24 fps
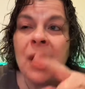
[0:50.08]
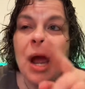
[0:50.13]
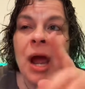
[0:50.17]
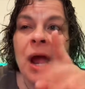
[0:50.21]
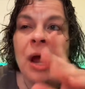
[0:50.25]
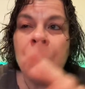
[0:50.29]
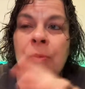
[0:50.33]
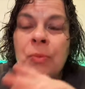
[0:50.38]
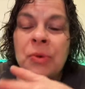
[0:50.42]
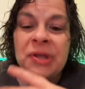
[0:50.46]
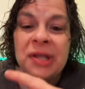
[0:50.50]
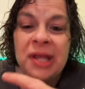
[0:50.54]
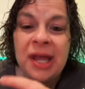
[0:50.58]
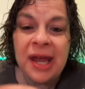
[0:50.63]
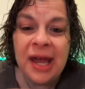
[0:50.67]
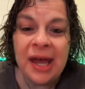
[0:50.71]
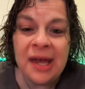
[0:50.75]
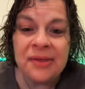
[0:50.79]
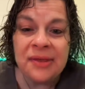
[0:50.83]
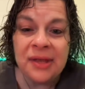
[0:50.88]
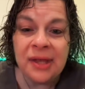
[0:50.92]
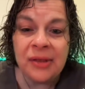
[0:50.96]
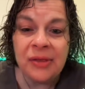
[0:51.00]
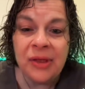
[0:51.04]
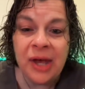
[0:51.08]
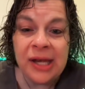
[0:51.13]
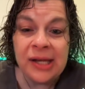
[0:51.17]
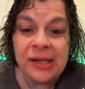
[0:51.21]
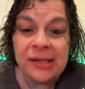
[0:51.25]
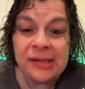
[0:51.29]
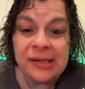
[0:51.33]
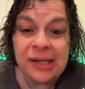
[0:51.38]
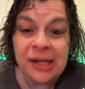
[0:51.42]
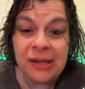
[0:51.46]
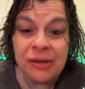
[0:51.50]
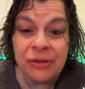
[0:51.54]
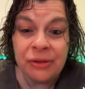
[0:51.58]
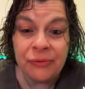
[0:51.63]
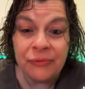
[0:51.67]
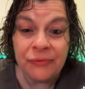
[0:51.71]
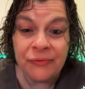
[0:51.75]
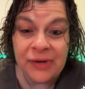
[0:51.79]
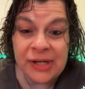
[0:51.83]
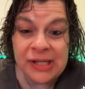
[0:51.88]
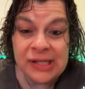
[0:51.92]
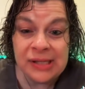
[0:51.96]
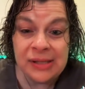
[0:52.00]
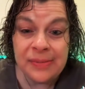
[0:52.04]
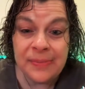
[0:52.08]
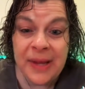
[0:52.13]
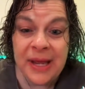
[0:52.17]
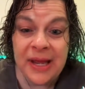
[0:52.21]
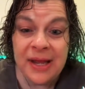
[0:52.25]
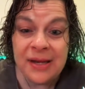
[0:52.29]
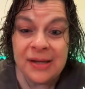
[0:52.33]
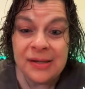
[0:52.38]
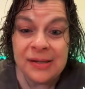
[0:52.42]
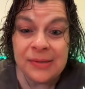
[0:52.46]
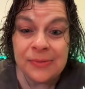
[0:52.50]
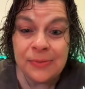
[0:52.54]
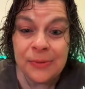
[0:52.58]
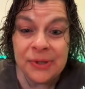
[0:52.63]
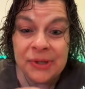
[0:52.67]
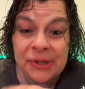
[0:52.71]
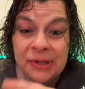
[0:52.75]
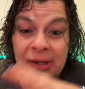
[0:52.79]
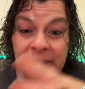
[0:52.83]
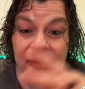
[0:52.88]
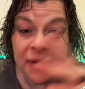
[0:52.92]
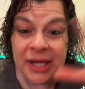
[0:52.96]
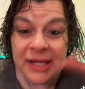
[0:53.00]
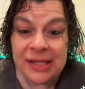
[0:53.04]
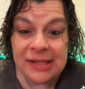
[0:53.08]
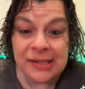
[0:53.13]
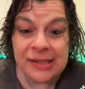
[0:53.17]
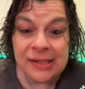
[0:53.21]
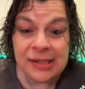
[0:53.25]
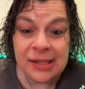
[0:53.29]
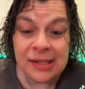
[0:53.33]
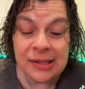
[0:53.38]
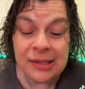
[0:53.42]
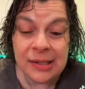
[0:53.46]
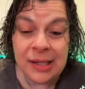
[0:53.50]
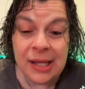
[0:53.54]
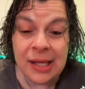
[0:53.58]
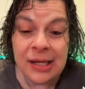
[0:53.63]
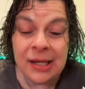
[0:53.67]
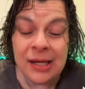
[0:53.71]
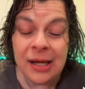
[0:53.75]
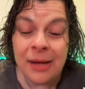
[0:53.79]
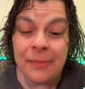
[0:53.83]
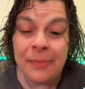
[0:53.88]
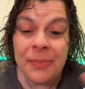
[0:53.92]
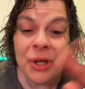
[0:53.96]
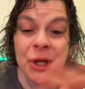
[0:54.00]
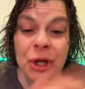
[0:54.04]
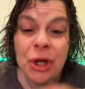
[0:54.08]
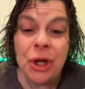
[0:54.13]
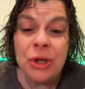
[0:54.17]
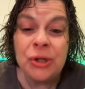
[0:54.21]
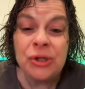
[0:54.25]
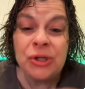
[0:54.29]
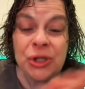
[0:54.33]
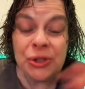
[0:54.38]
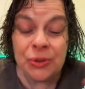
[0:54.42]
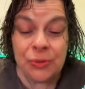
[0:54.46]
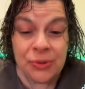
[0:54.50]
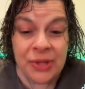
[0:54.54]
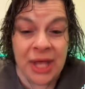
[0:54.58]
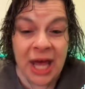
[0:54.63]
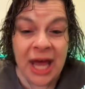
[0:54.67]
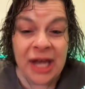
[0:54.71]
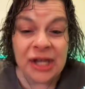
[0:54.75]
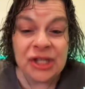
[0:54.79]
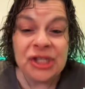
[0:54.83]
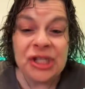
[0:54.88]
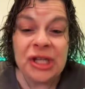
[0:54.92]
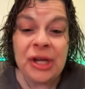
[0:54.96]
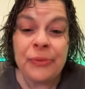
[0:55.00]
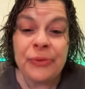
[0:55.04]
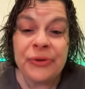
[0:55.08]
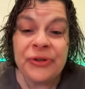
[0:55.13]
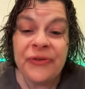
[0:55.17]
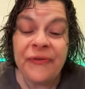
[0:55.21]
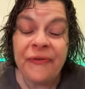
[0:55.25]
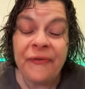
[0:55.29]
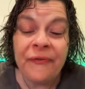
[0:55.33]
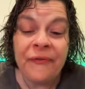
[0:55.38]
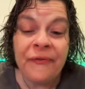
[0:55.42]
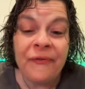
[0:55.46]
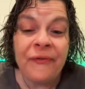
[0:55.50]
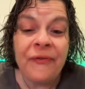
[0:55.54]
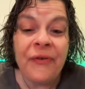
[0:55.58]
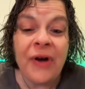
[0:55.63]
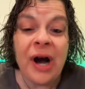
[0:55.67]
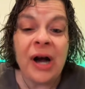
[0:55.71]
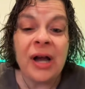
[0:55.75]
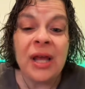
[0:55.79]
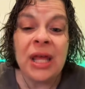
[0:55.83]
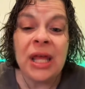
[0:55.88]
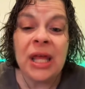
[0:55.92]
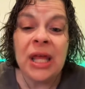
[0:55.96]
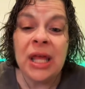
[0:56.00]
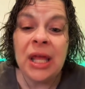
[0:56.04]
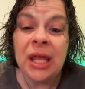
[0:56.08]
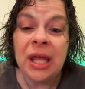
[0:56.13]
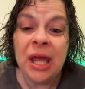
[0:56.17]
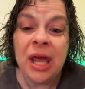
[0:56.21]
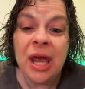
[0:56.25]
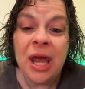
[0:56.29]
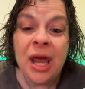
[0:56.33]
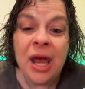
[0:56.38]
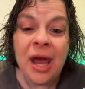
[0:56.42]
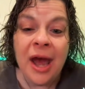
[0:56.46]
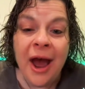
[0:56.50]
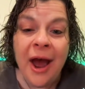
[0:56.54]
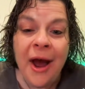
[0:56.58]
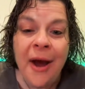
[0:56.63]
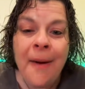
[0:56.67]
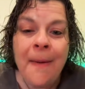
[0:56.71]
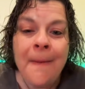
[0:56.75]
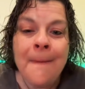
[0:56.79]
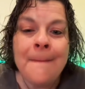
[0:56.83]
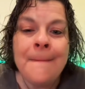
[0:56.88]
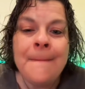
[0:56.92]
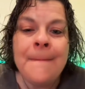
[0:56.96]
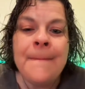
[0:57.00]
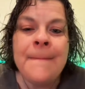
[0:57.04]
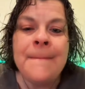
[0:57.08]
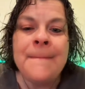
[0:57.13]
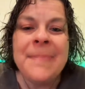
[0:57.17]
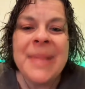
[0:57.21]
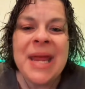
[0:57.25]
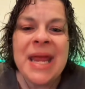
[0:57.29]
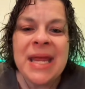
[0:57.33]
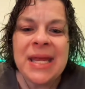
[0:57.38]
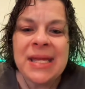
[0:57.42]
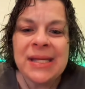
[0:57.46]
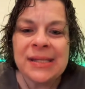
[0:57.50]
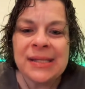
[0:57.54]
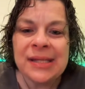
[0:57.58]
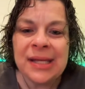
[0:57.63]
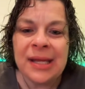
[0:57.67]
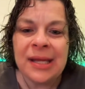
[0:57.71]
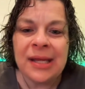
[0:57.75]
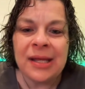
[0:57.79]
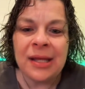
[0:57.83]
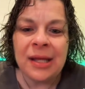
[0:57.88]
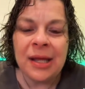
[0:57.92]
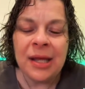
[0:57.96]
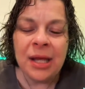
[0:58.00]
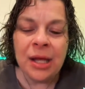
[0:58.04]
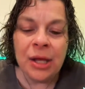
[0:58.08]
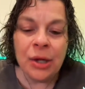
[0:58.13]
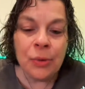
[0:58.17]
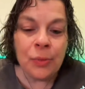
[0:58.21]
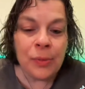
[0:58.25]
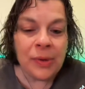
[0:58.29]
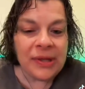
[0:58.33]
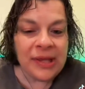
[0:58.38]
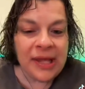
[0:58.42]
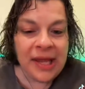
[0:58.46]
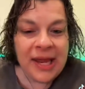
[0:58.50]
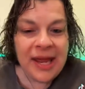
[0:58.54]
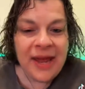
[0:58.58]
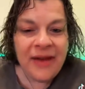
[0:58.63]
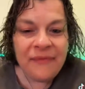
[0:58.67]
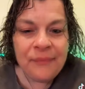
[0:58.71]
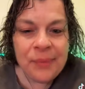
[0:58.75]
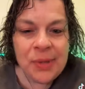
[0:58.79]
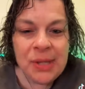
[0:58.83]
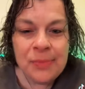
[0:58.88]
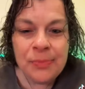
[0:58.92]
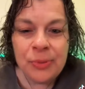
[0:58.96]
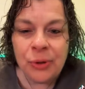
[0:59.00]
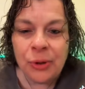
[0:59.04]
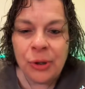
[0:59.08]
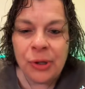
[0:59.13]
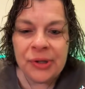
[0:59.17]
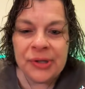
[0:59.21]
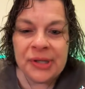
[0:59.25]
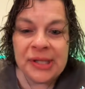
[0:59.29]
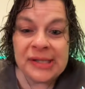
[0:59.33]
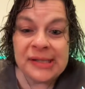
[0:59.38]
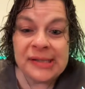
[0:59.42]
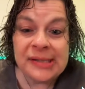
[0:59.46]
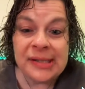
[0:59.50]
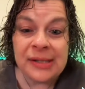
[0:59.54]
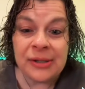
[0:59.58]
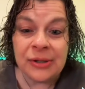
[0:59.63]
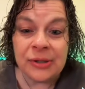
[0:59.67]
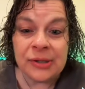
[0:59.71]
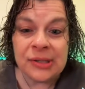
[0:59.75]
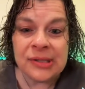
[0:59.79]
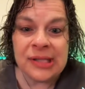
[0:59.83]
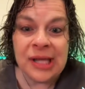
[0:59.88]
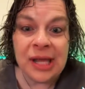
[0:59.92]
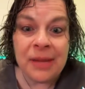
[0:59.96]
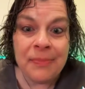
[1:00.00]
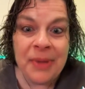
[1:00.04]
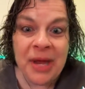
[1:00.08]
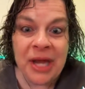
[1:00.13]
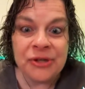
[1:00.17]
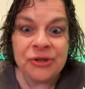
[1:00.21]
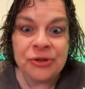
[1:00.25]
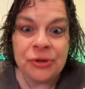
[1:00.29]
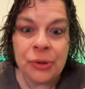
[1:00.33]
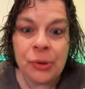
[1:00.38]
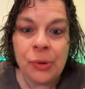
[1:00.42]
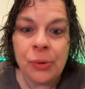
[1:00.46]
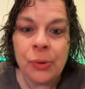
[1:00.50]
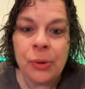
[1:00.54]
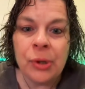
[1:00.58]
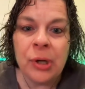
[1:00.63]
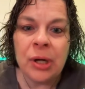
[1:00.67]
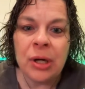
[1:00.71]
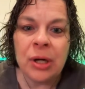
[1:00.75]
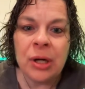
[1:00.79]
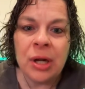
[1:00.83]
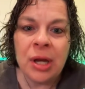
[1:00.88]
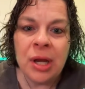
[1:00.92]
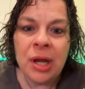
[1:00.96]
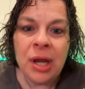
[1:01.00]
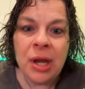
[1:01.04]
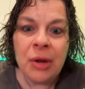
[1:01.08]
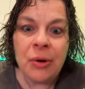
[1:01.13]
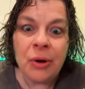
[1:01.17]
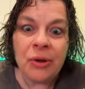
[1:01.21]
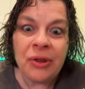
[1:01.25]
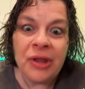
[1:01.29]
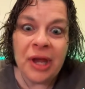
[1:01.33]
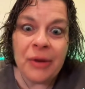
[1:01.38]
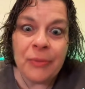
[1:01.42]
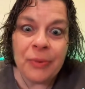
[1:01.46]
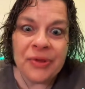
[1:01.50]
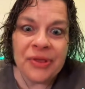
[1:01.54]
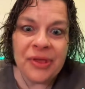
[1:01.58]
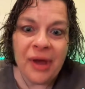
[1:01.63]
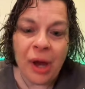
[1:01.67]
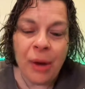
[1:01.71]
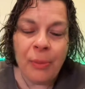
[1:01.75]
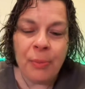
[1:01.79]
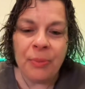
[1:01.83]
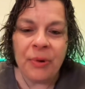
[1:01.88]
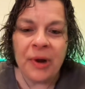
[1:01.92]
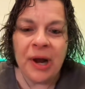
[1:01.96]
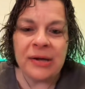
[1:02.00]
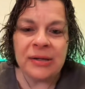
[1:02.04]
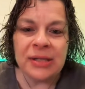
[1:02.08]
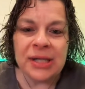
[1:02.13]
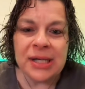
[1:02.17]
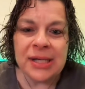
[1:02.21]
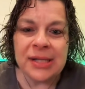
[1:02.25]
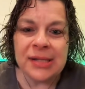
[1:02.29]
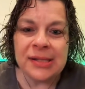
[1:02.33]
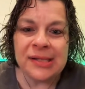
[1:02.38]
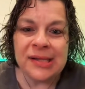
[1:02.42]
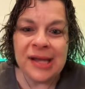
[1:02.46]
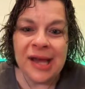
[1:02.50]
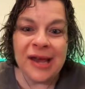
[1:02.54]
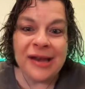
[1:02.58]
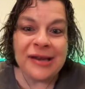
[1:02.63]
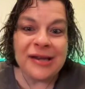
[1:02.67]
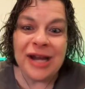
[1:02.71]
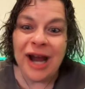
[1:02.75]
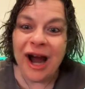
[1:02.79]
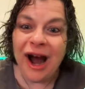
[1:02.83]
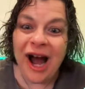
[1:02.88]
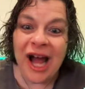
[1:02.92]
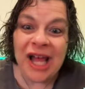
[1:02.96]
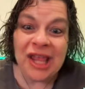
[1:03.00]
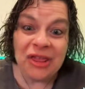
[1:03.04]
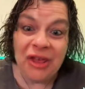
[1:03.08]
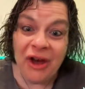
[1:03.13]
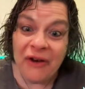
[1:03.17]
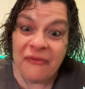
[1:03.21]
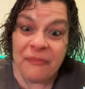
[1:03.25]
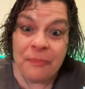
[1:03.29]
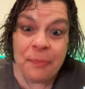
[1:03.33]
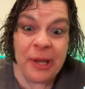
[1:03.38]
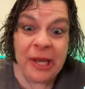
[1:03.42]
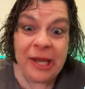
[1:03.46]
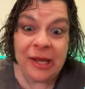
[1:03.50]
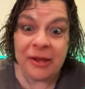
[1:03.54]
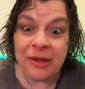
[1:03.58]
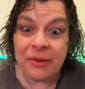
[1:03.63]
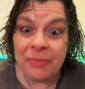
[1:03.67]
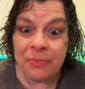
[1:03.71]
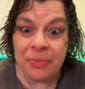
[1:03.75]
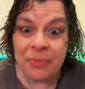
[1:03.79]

and when they had the lights, like the wristbands with the lights that light up, dude, that shit was fucking amazing when they have people on the silks like petrichor or like with the umbrellas now i love pink